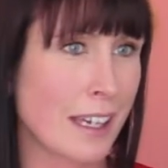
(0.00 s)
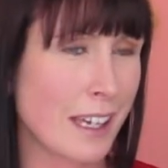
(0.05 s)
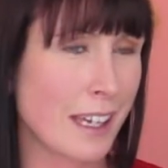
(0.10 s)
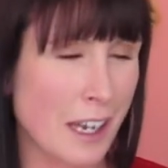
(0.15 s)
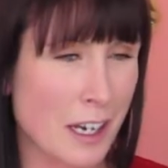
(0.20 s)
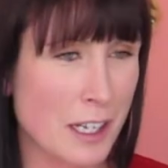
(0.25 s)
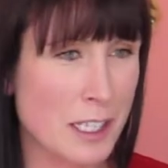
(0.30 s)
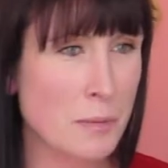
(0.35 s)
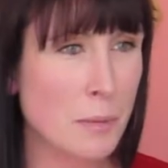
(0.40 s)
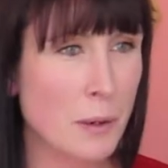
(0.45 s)

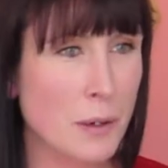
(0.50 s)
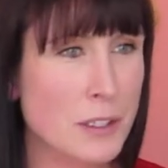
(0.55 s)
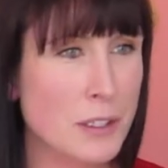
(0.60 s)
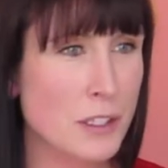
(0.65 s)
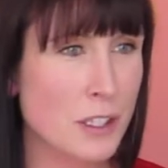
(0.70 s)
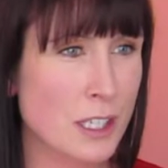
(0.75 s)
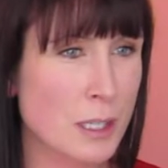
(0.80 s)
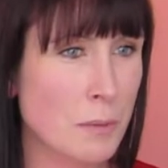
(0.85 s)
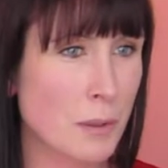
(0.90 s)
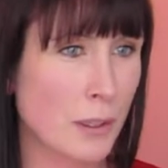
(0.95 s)
I suppose it
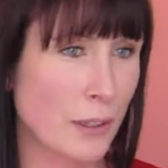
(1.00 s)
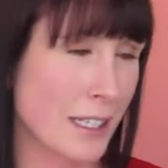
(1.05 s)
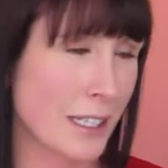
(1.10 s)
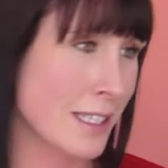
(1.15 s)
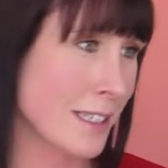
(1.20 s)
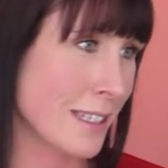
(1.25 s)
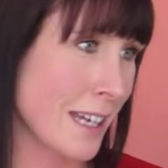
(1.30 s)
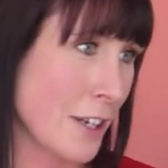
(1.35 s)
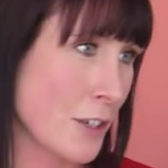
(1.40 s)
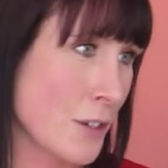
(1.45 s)
just
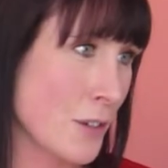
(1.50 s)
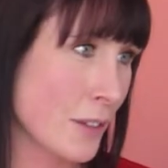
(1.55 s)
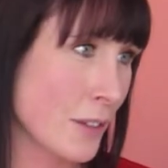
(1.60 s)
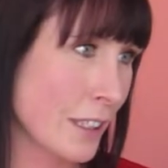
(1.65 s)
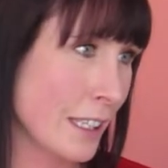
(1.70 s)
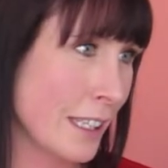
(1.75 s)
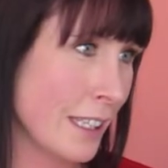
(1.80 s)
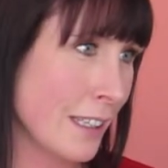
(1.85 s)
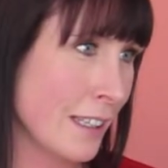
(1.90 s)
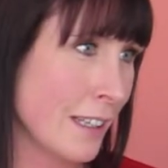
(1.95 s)
progressed
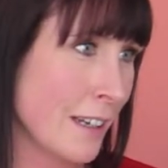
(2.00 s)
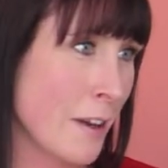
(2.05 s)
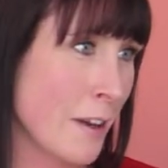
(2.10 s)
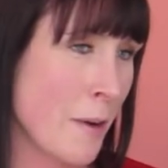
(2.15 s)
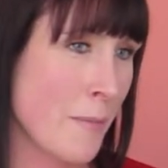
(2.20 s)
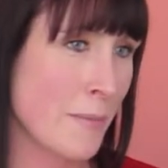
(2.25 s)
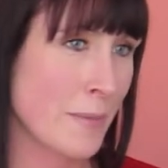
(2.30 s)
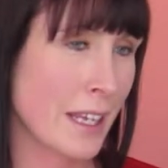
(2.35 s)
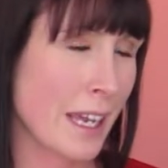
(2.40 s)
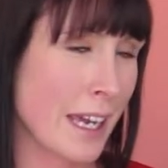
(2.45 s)
naturally.
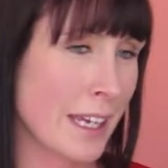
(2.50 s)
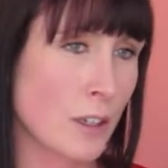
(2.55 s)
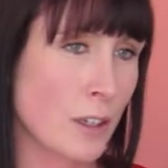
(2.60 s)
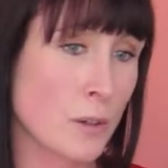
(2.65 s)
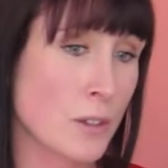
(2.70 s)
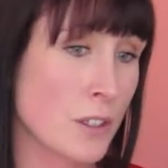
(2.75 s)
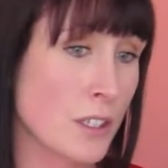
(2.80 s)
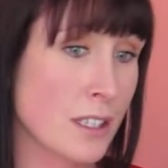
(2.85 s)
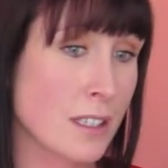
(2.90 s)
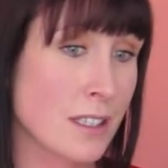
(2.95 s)
And I
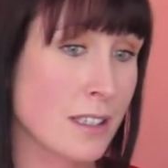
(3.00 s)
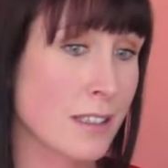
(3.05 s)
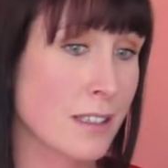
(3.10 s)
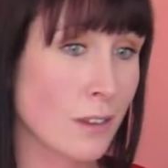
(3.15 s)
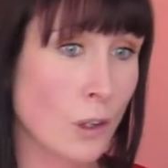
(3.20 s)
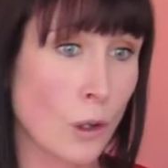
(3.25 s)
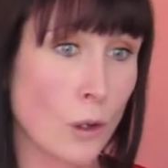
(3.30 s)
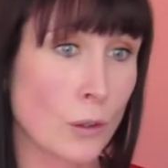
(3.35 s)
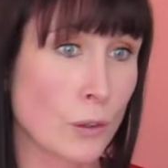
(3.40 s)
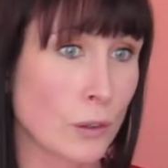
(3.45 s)
was just
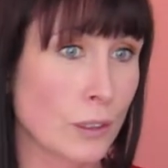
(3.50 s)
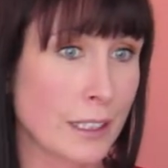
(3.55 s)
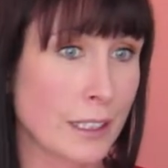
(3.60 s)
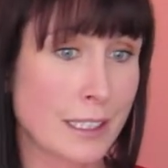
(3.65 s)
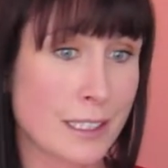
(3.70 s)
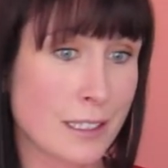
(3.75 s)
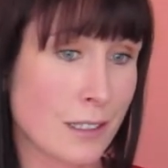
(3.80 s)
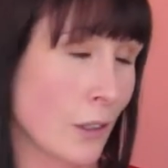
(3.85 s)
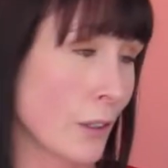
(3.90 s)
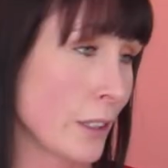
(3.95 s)
slowly
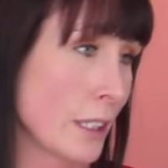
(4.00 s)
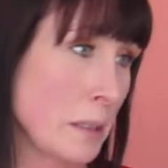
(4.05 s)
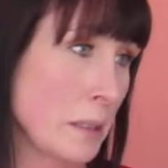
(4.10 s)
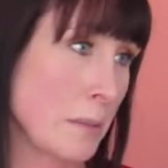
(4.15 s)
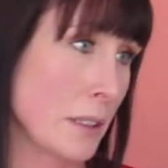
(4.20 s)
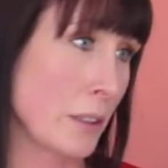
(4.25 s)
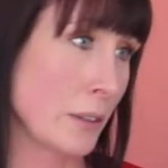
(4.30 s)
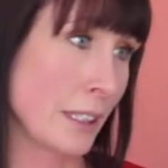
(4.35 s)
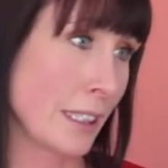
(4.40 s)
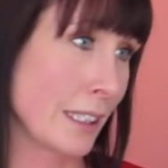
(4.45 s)

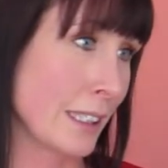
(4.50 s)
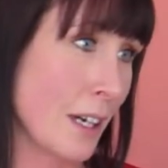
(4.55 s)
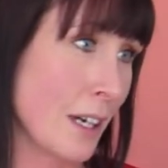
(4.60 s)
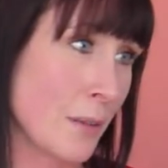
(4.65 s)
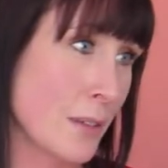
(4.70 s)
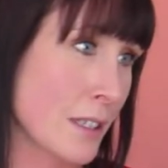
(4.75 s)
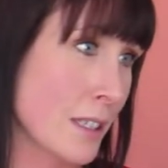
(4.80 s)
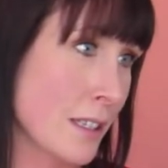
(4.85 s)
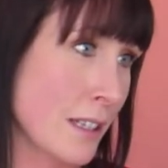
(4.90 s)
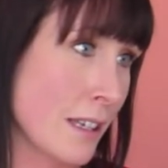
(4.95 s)
building. That
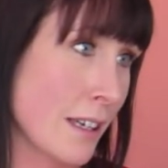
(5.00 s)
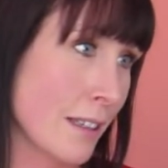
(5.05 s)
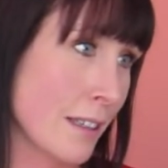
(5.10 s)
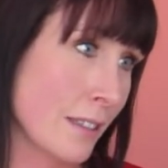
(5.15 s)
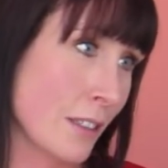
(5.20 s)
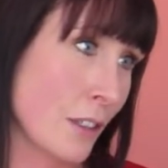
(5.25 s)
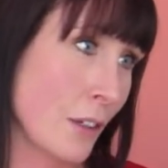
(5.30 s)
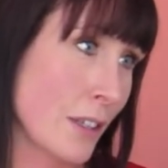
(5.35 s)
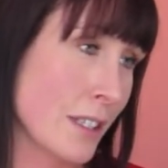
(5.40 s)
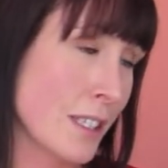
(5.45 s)
was,
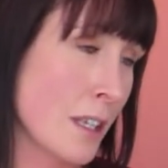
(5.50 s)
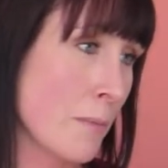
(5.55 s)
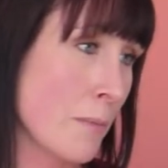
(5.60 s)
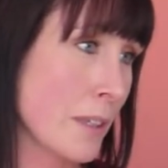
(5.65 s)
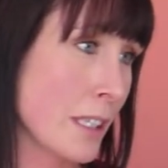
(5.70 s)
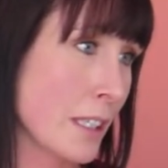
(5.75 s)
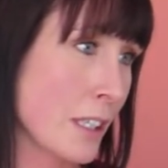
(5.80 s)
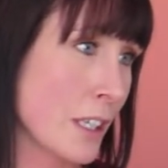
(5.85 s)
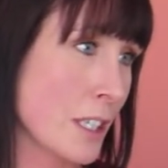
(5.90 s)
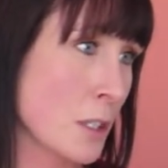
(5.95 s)

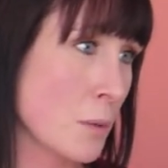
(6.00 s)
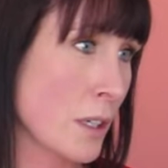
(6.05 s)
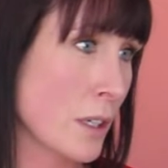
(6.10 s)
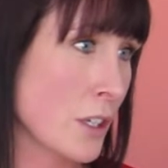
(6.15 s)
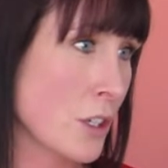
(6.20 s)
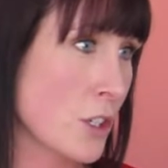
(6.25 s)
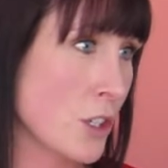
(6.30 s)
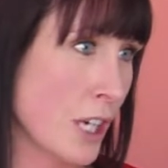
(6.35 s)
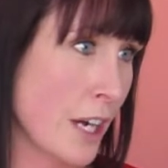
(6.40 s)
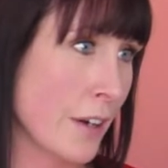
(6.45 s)
something that I just wanted to
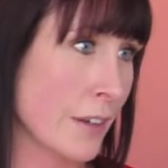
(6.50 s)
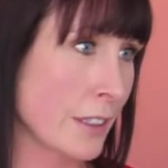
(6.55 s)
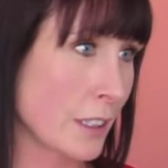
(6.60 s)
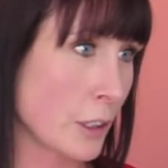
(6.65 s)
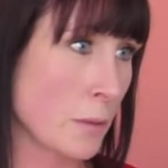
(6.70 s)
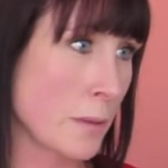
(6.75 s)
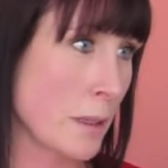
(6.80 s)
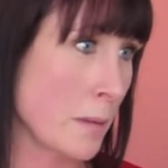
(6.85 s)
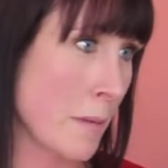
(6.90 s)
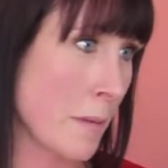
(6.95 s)
share a little
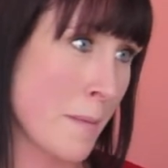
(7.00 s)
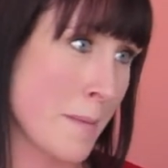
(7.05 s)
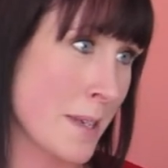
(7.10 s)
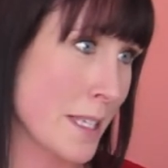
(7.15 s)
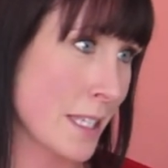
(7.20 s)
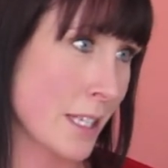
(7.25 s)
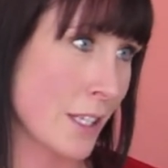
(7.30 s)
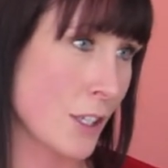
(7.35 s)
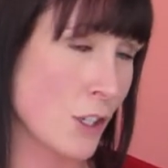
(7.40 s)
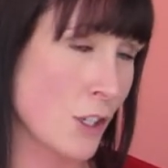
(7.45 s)
bit of my
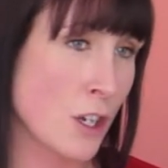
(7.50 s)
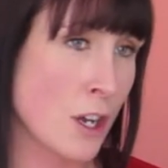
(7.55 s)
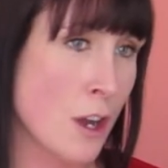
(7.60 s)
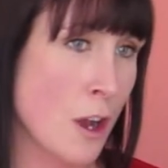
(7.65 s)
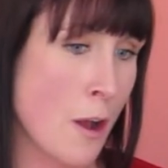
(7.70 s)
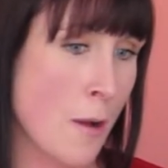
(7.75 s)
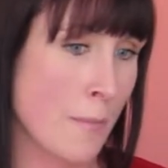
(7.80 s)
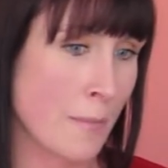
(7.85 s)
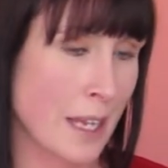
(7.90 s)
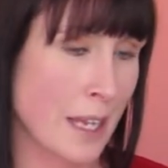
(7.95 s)
message
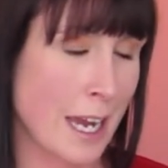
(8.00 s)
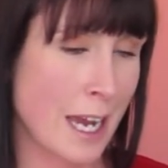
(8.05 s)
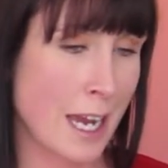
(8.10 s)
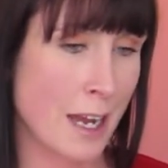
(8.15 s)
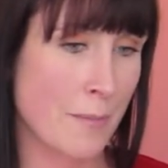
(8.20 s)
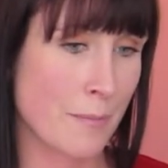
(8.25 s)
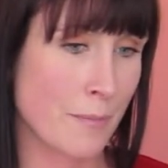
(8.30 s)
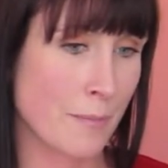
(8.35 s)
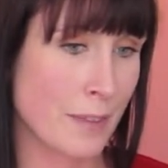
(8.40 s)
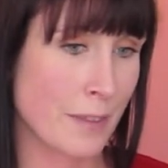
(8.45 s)

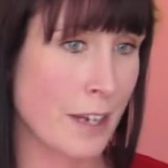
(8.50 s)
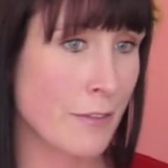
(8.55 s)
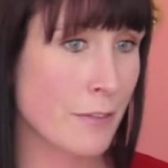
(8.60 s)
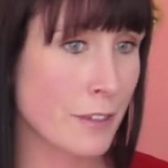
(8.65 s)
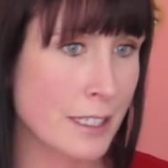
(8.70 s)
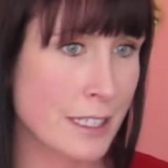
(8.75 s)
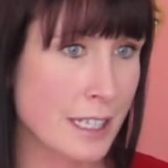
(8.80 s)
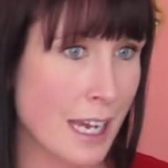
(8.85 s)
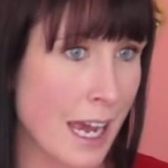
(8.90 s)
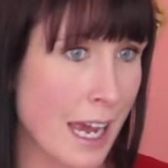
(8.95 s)
every
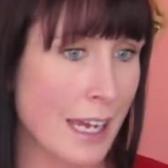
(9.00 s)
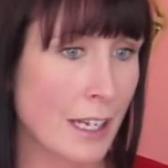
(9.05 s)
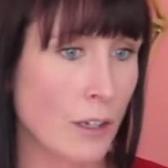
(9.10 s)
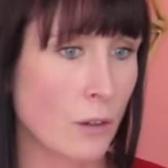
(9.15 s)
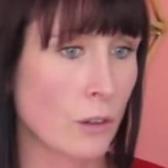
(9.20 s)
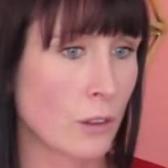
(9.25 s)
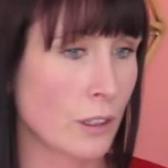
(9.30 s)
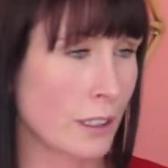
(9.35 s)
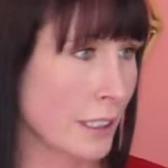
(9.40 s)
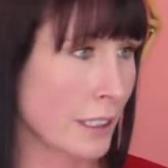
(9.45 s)
day
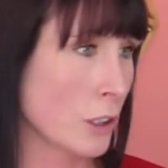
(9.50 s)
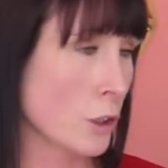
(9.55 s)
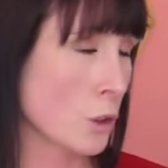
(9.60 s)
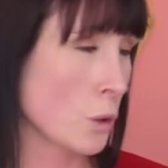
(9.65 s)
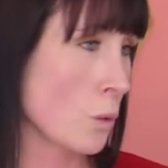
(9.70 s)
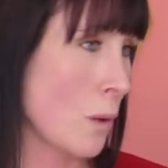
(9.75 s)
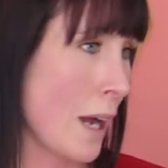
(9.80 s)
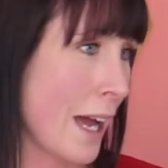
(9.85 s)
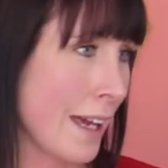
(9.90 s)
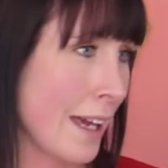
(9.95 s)
or in a little
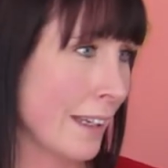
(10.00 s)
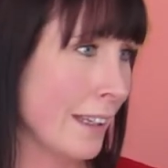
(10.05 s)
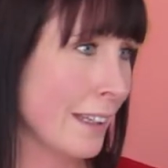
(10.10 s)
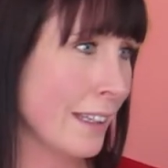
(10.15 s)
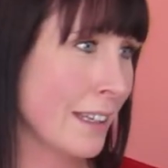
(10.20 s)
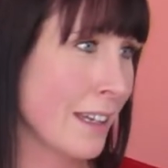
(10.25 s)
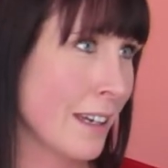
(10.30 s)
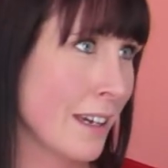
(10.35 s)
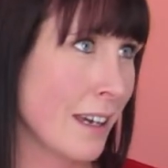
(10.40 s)
way.